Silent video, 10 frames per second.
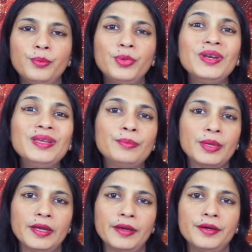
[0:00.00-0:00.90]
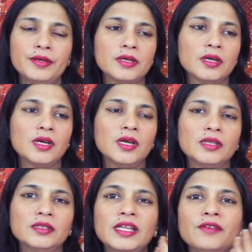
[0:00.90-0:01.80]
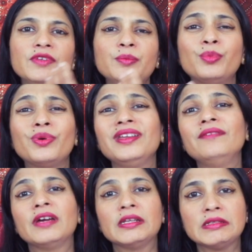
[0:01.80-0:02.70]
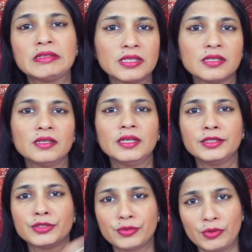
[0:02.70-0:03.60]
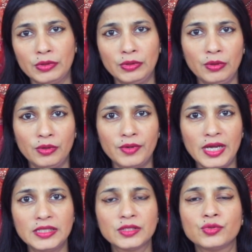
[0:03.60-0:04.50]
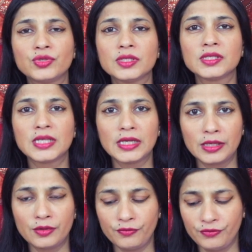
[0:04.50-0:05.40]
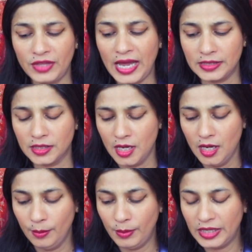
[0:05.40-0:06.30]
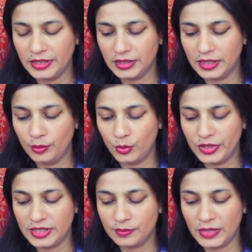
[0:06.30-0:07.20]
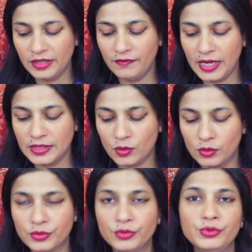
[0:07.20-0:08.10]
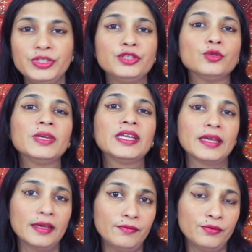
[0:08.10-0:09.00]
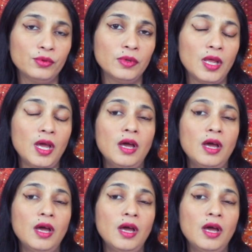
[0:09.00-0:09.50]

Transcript: prepared, then we prevent later on. All right. So just take care of that, my dear Capris. Money-wise also, you need to be careful